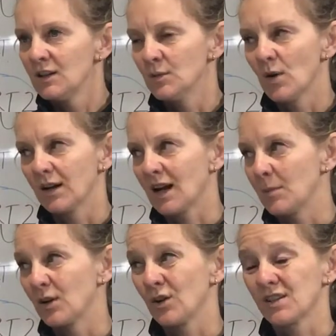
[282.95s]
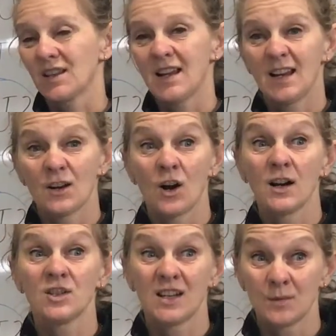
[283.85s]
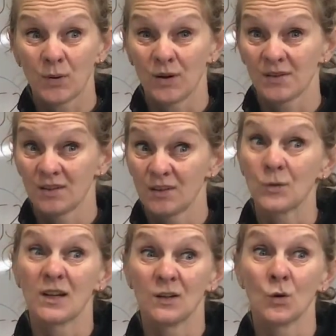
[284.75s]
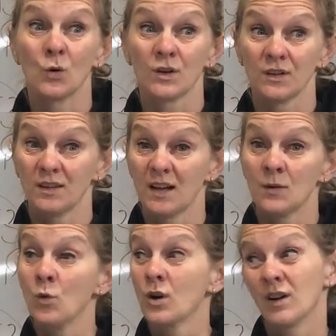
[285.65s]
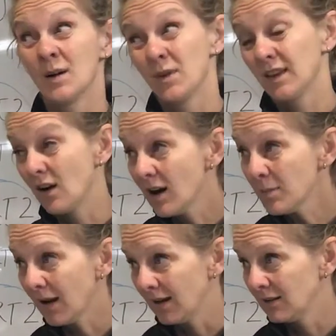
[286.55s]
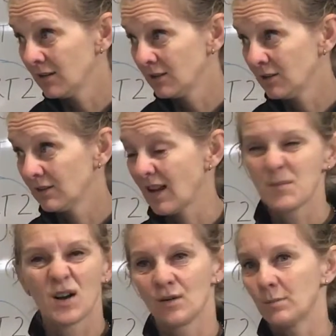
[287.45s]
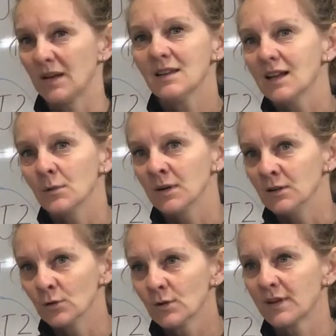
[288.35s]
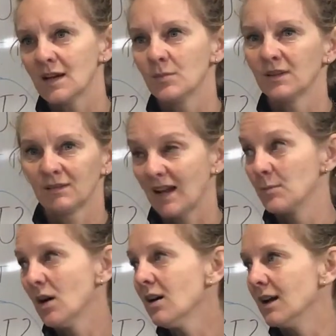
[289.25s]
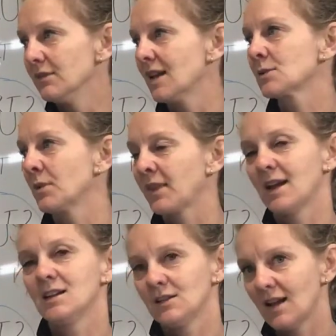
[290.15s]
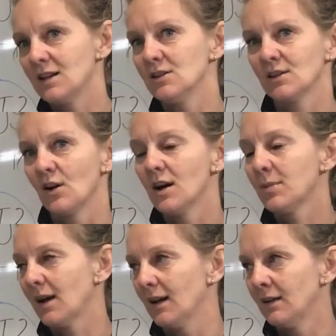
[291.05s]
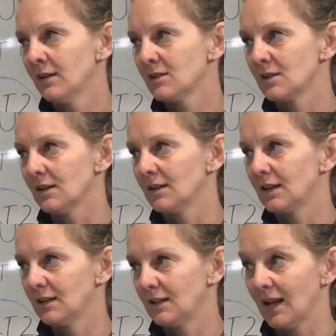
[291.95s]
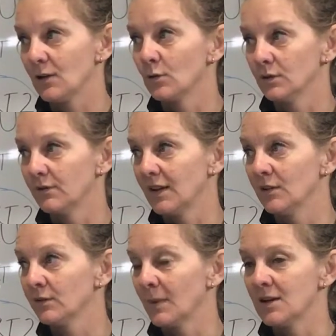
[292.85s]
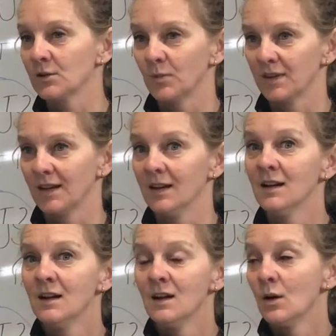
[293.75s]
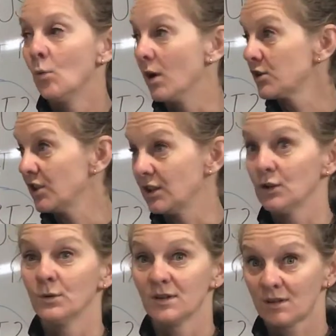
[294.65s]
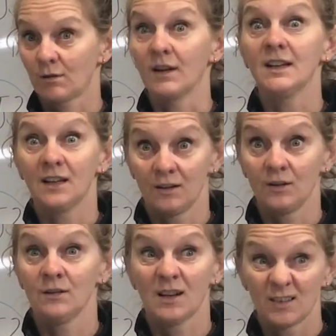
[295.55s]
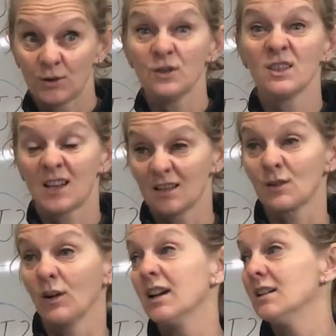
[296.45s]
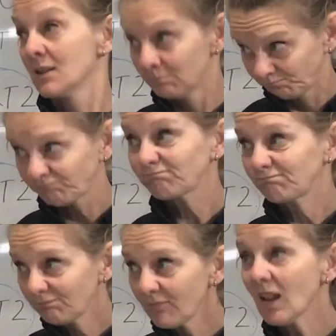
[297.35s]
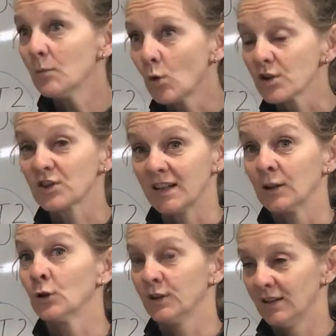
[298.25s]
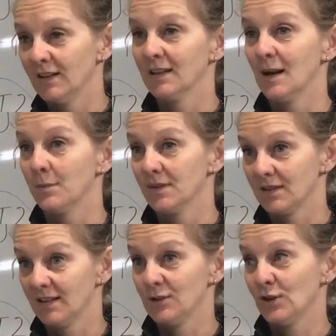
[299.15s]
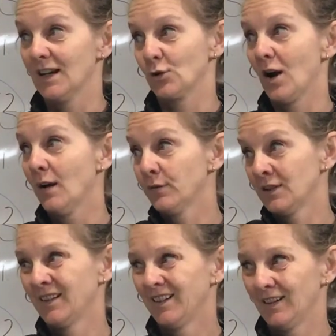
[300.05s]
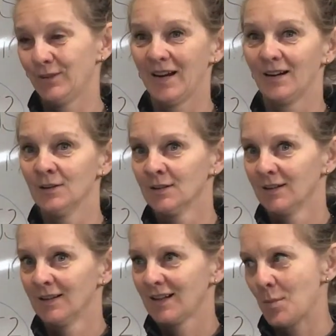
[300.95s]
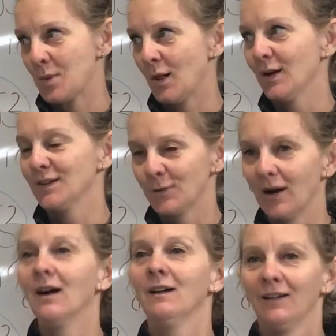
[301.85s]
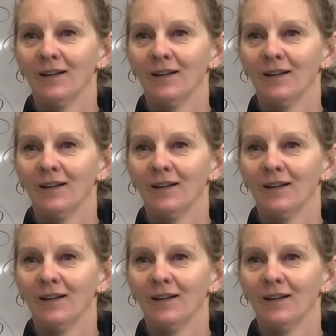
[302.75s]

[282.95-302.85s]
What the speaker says: You might come across the hand hygiene person doing an audit, and they walk around with an iPad. They might not be there when you're there, but they might, and that's what they use an iPad to get all of their information when they're watching you and screening you. And students get screened and watched and included in the numbers, and then you get graphed how compliant you are.